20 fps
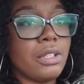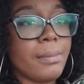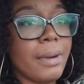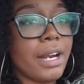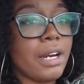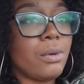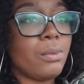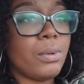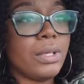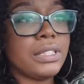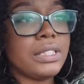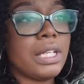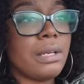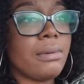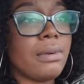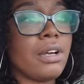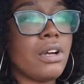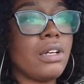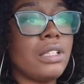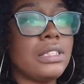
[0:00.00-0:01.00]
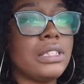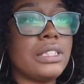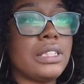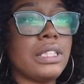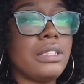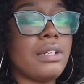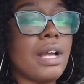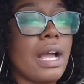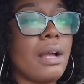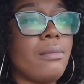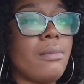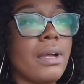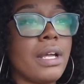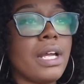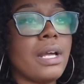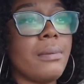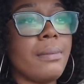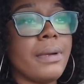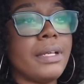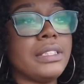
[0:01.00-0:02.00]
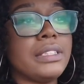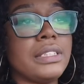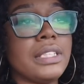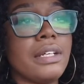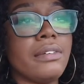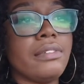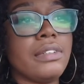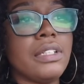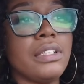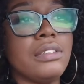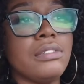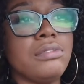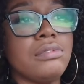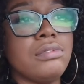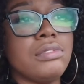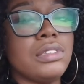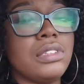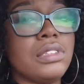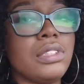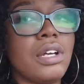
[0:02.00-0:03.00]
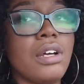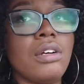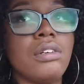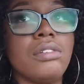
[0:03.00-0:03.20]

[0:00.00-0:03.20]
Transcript: matter what time I go to sleep, I wake up at seven. So,